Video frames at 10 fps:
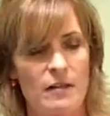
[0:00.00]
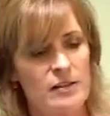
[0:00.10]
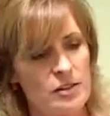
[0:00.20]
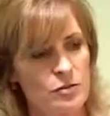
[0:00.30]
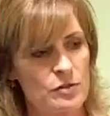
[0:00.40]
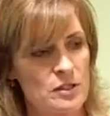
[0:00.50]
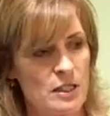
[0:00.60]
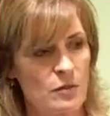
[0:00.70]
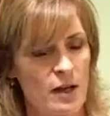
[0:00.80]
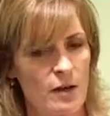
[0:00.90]
That's
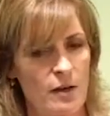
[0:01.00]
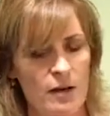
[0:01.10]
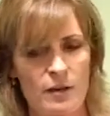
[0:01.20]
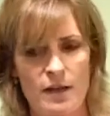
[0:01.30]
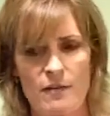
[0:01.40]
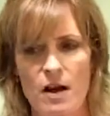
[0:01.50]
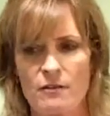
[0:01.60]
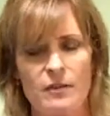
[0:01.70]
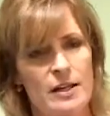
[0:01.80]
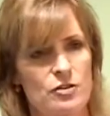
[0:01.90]
interesting. Wow, I don't have
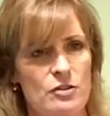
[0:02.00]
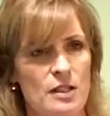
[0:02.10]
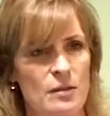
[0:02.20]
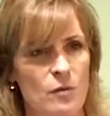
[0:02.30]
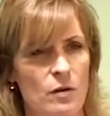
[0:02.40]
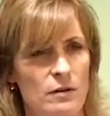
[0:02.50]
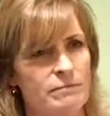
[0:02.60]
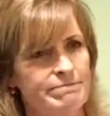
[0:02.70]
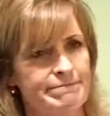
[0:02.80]
hot flashes anymore.